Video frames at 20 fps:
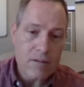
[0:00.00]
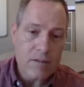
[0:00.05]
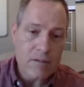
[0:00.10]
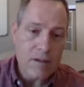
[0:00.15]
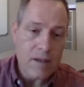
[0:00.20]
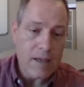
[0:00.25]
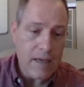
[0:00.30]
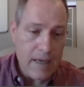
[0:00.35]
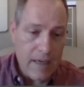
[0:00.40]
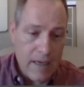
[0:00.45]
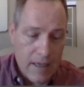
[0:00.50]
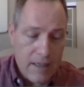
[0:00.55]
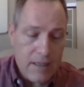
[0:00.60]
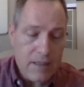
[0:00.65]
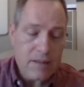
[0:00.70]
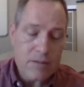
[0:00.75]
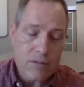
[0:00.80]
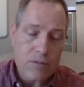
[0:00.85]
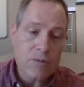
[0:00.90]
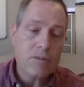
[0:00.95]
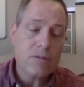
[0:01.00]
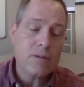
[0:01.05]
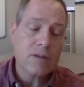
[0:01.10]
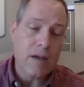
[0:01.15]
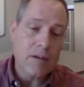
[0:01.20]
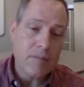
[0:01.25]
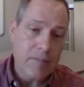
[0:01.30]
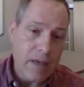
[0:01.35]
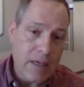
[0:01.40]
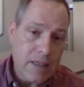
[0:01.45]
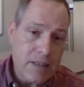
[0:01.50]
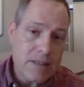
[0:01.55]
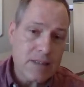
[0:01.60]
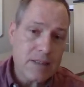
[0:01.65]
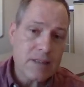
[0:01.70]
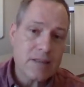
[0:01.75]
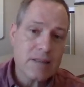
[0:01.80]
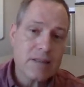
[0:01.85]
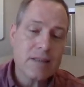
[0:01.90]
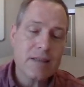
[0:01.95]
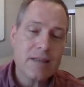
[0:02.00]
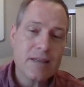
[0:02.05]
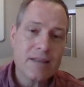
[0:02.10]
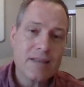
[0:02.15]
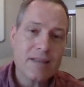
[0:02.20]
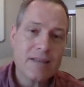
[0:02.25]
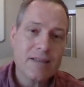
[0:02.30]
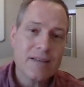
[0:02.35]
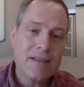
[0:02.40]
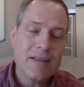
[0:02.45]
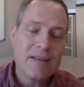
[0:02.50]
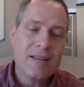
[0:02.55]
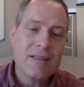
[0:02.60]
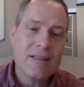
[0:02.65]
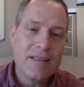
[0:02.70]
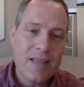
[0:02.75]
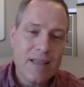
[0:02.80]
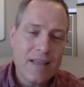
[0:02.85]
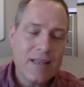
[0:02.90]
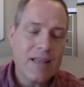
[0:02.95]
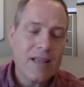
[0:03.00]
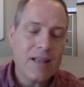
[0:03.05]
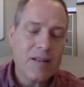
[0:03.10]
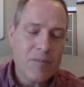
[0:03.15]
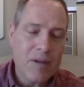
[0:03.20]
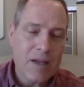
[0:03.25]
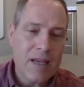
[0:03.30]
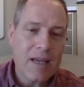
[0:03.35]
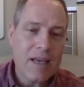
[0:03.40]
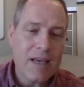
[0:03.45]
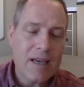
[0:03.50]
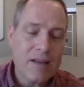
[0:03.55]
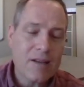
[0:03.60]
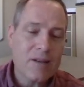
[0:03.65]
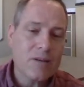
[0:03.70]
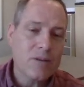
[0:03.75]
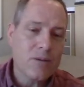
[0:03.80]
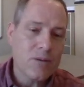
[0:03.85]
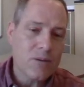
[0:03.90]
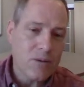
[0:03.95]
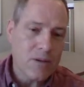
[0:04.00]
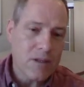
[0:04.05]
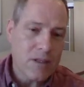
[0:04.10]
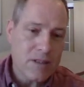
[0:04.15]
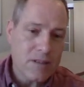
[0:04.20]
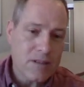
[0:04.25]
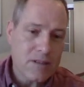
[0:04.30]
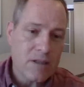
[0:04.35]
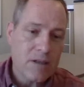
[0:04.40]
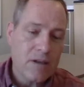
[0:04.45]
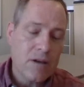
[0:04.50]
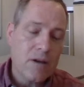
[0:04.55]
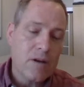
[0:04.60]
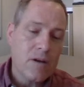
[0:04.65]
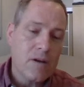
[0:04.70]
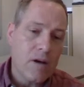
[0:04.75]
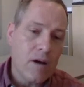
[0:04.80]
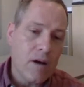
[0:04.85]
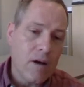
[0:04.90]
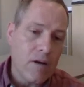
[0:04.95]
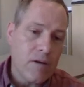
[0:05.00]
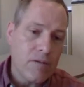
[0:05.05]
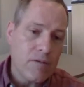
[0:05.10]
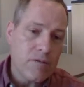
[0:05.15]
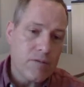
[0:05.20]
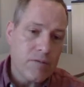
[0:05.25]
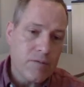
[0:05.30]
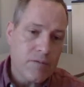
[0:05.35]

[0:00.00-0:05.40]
create or dimension the detailed mechanical drawings of